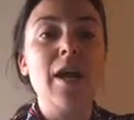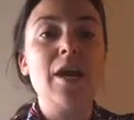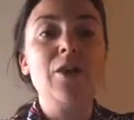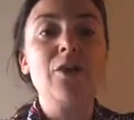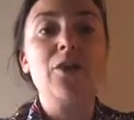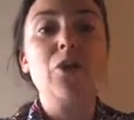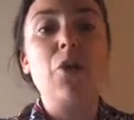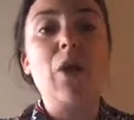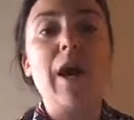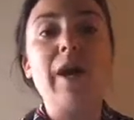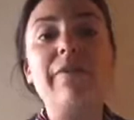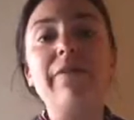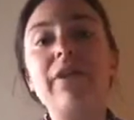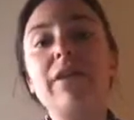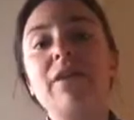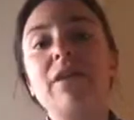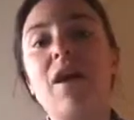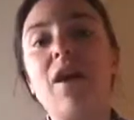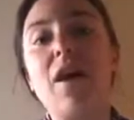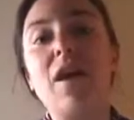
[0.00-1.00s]
So every
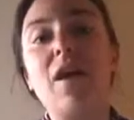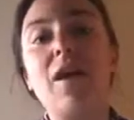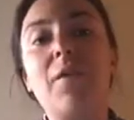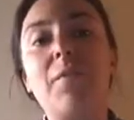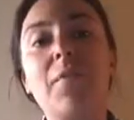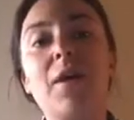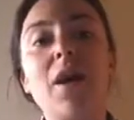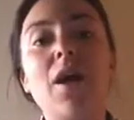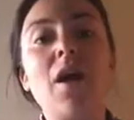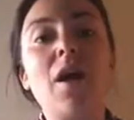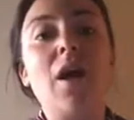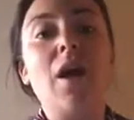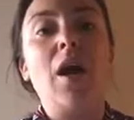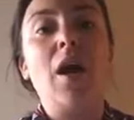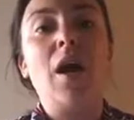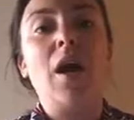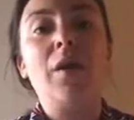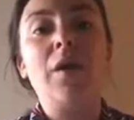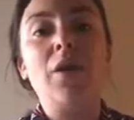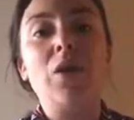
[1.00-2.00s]
time
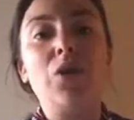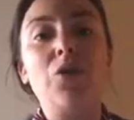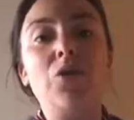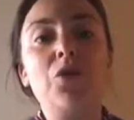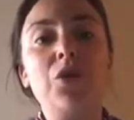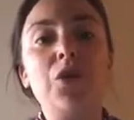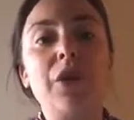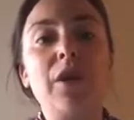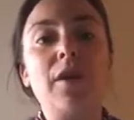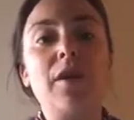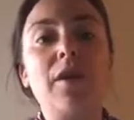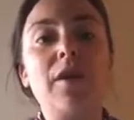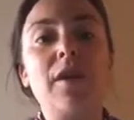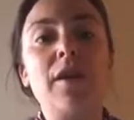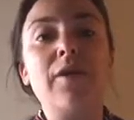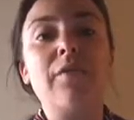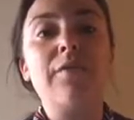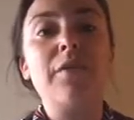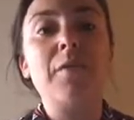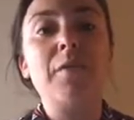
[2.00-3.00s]
you share
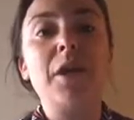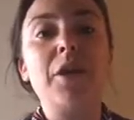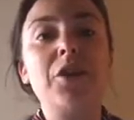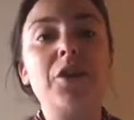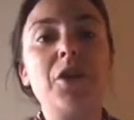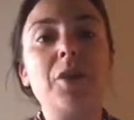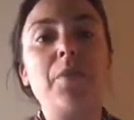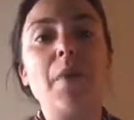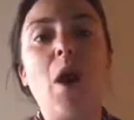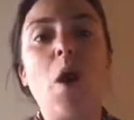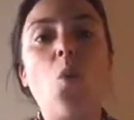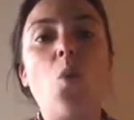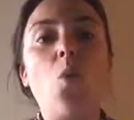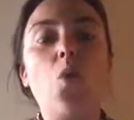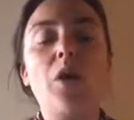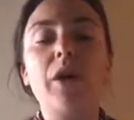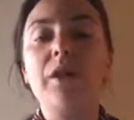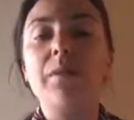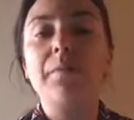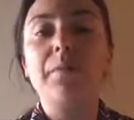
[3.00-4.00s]
information about
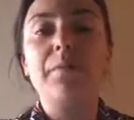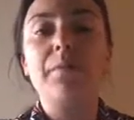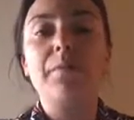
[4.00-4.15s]
what